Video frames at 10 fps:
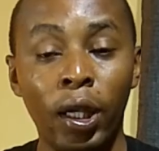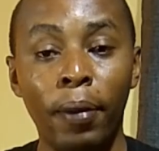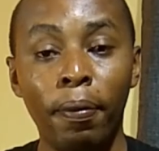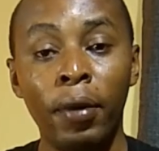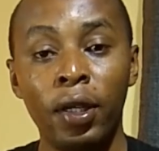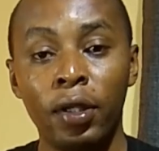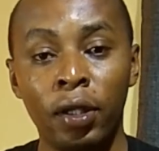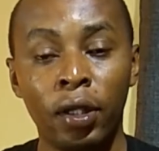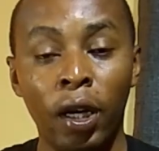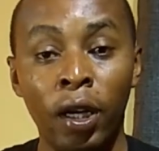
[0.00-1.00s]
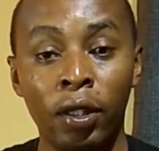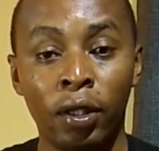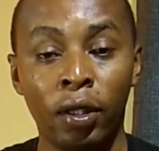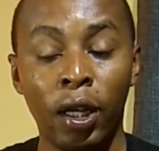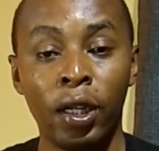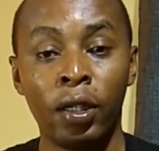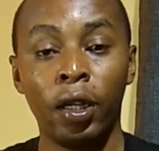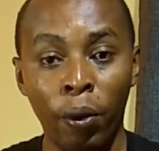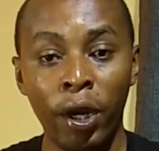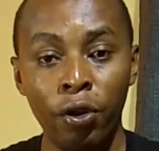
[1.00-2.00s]
that means is that
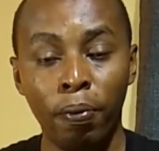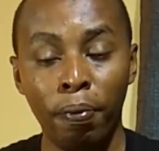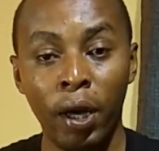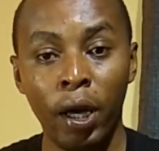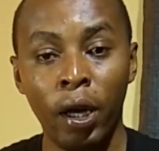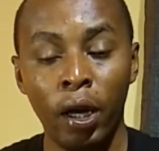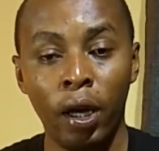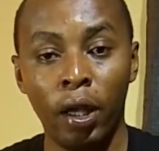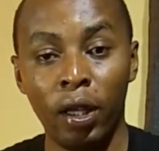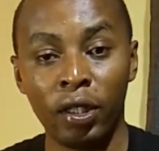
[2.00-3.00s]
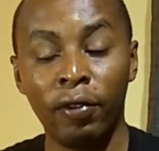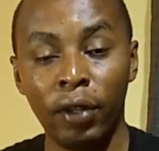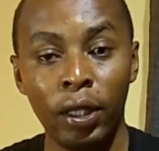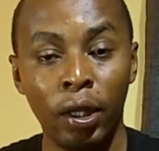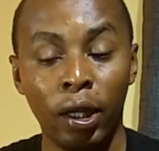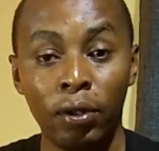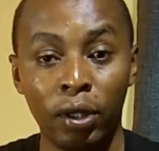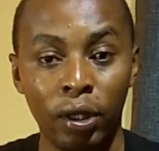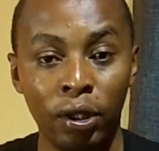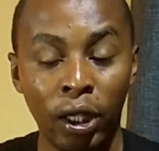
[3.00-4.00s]
when you pay the
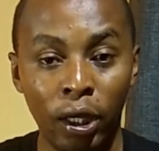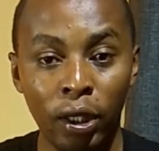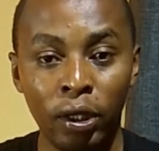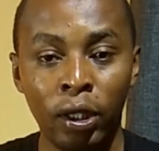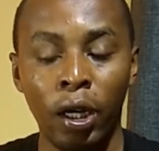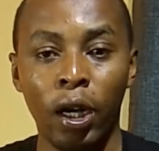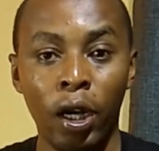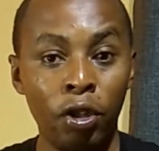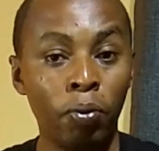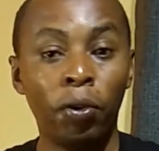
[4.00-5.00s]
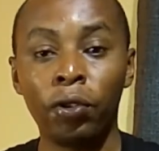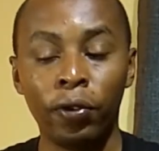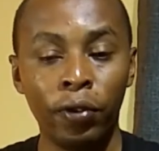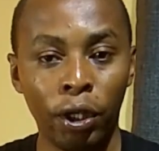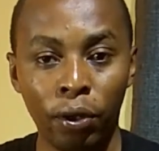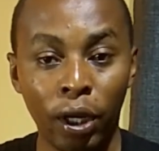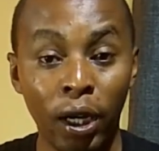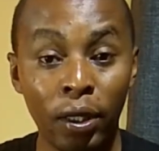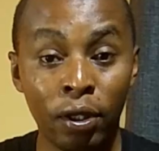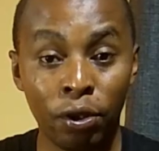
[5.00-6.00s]
70,000 shillings and your motor vehicle
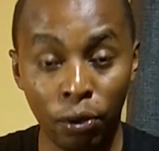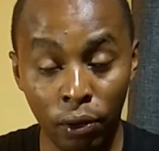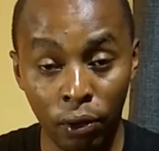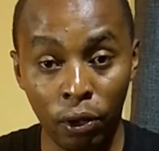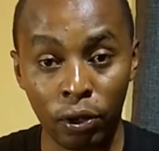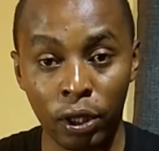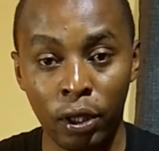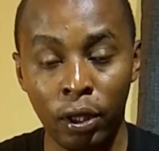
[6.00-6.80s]
gets lost,